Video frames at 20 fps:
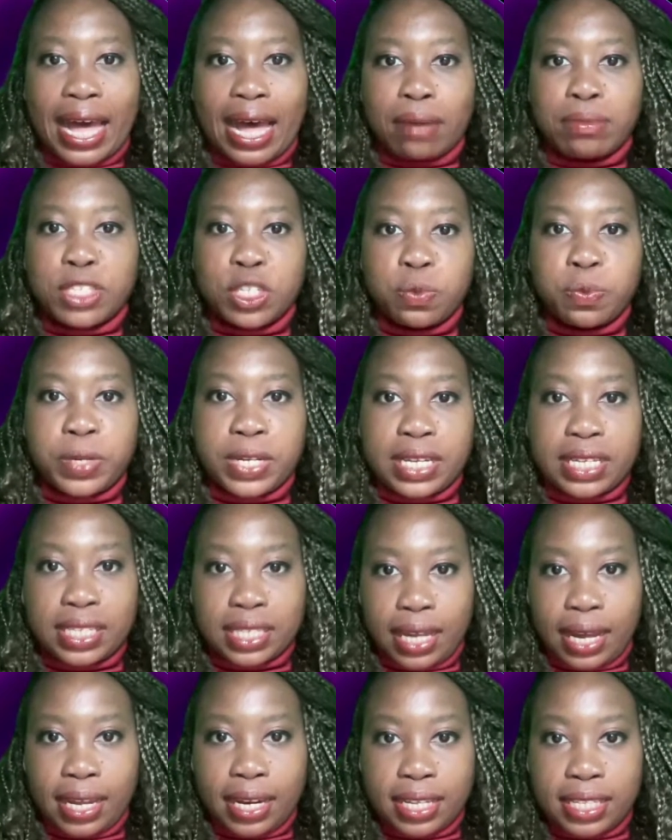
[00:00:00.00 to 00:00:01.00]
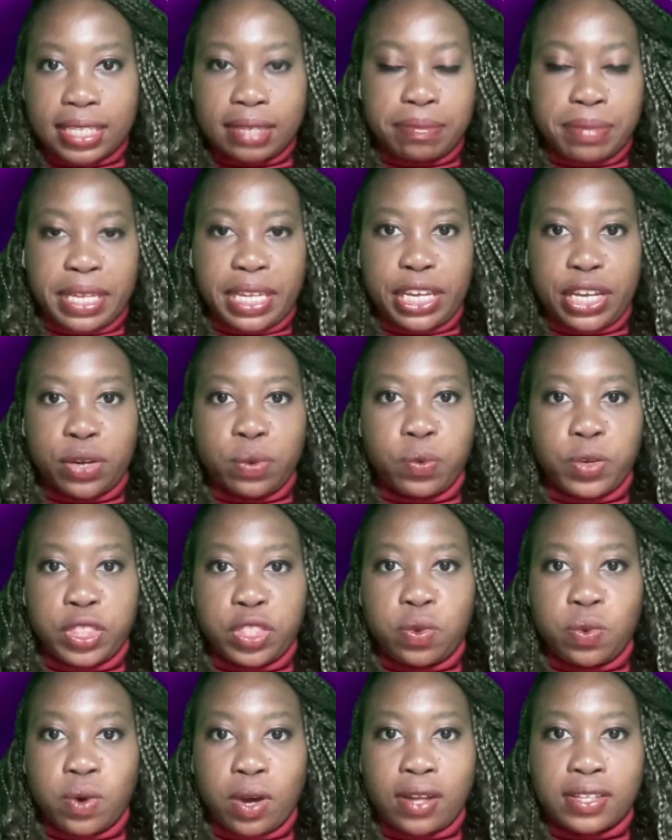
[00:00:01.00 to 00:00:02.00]
I'm super excited to be here
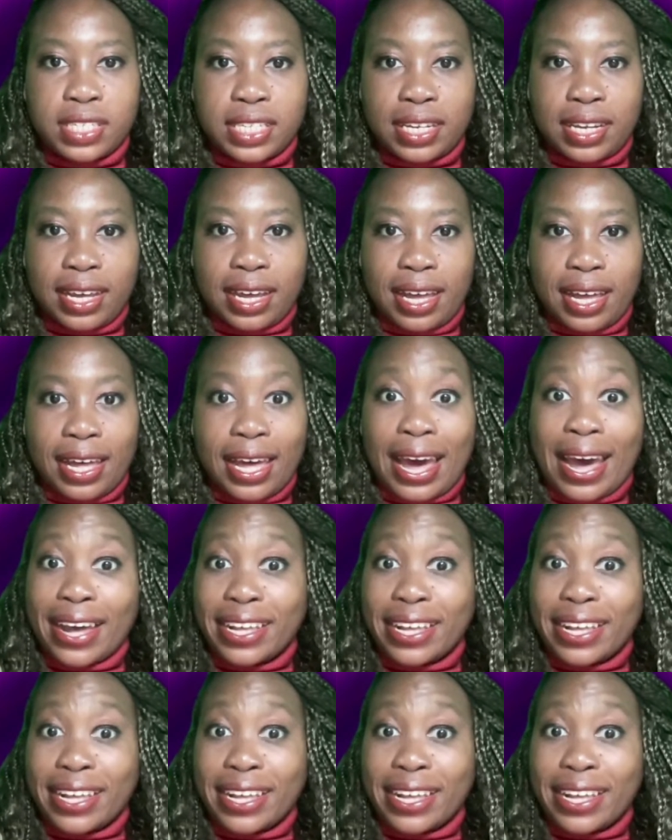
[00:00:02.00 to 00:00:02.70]
with you all today.